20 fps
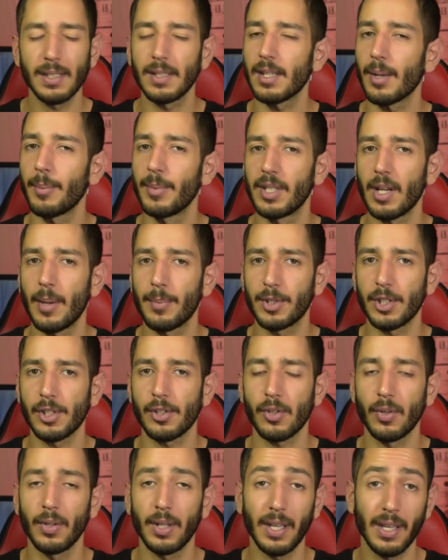some adapters
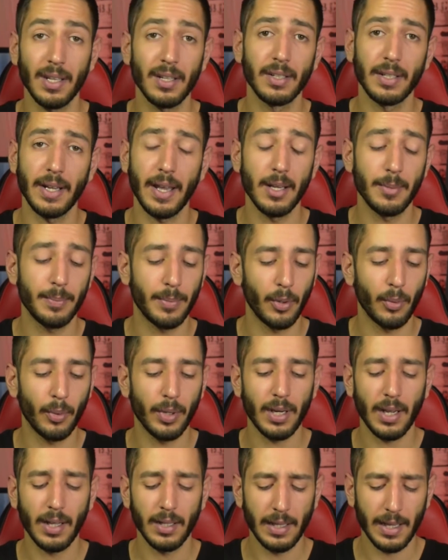on the internet, but
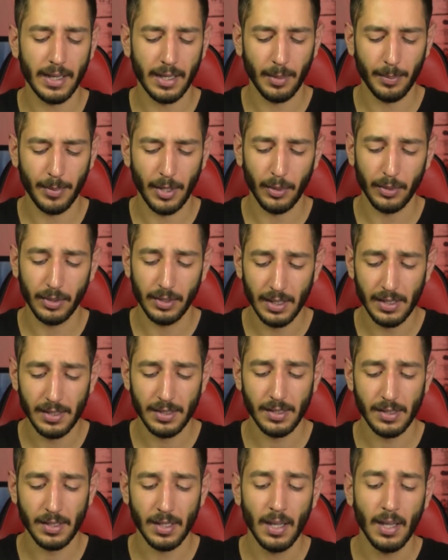what I like about
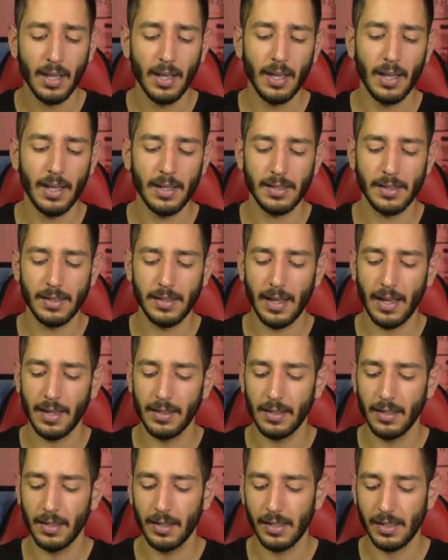this is
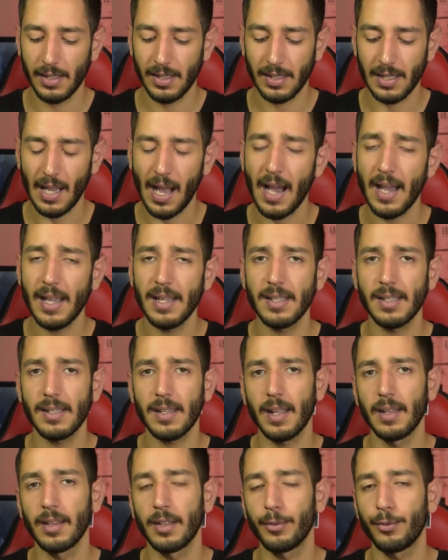that the size
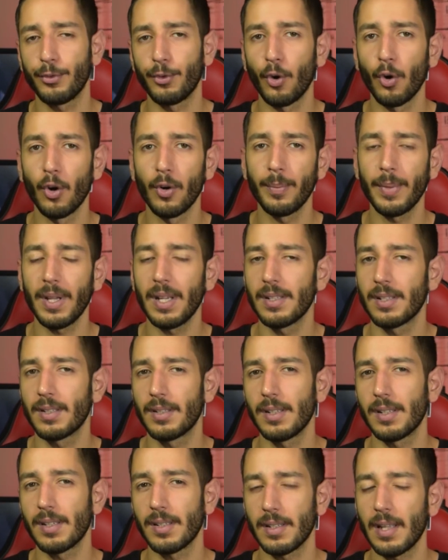and the form is
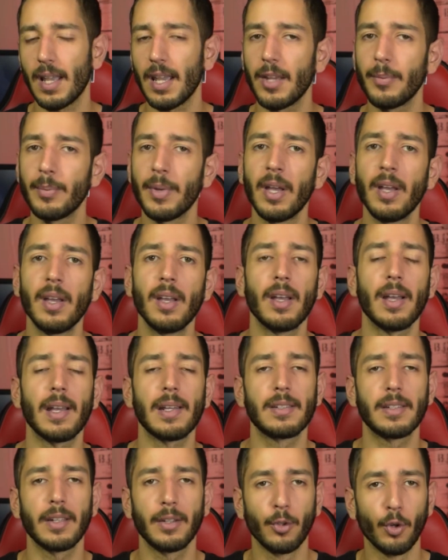the same
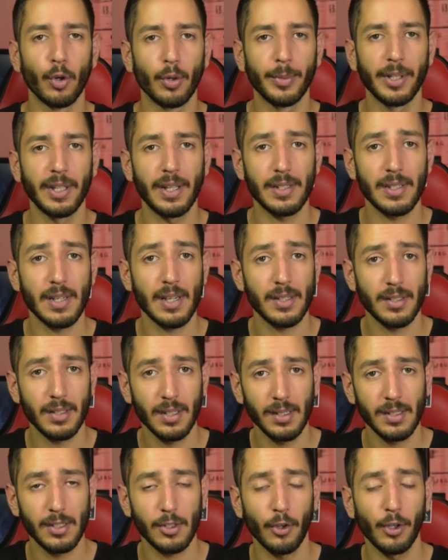as the normal
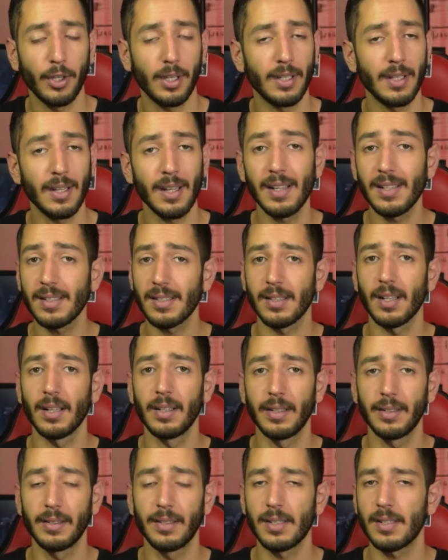SSD, so you can install
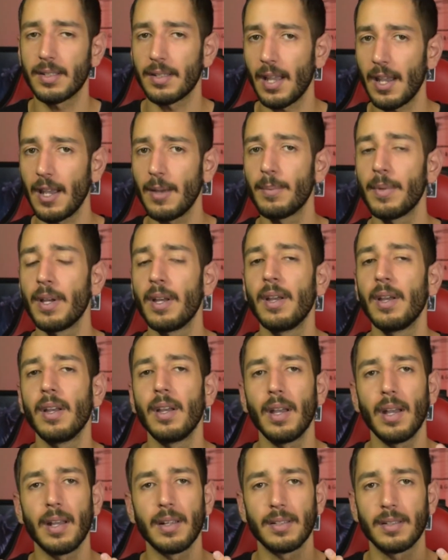it the same
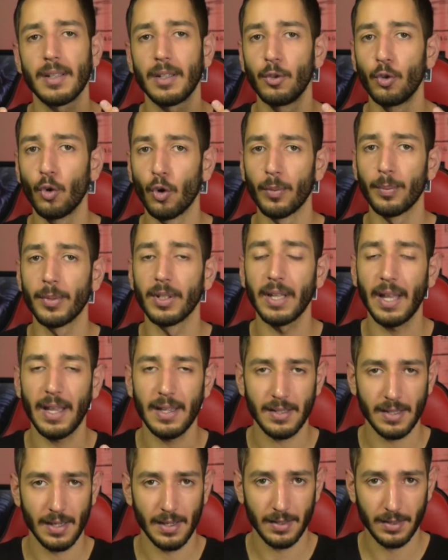as the normal
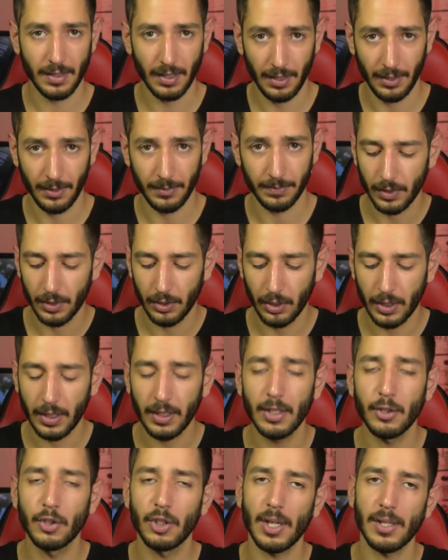SSD. You can
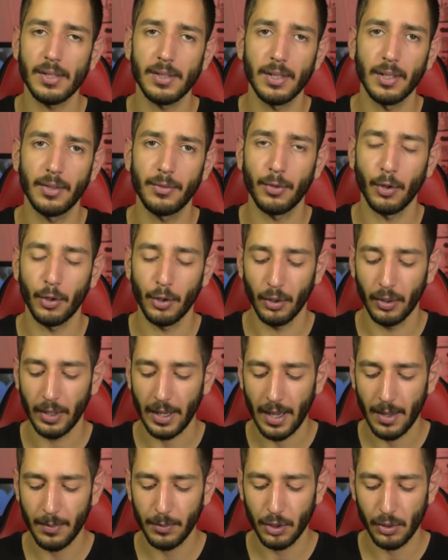adjust it for your
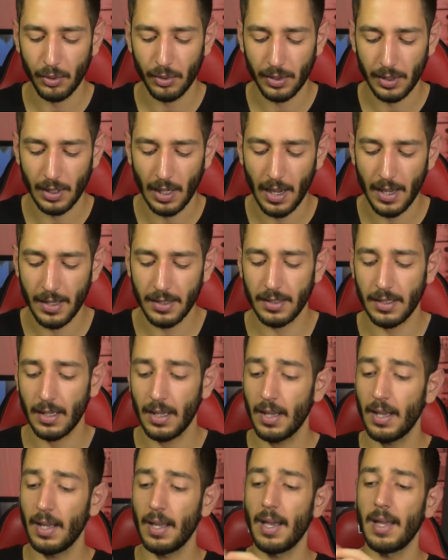M.2 size,
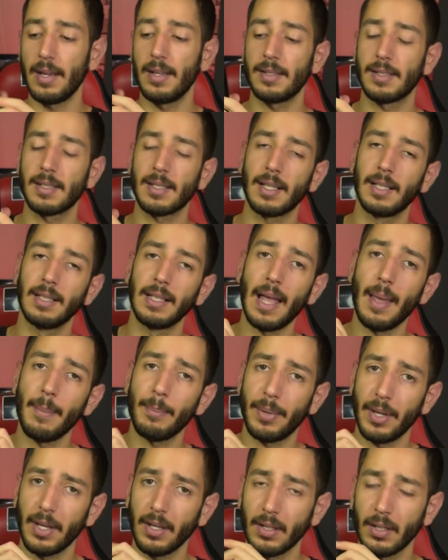and it's
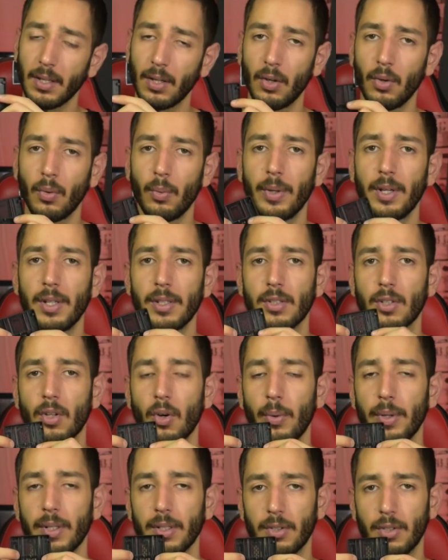clamping when it's
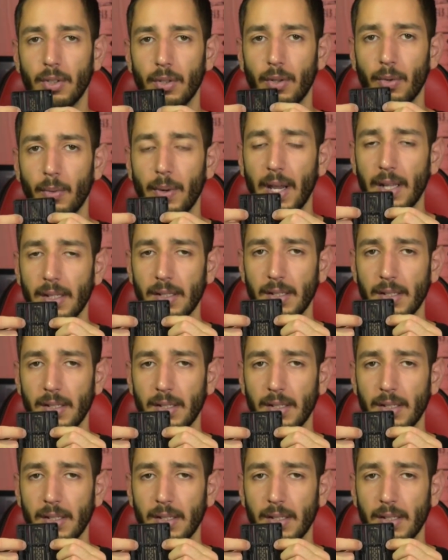going to the right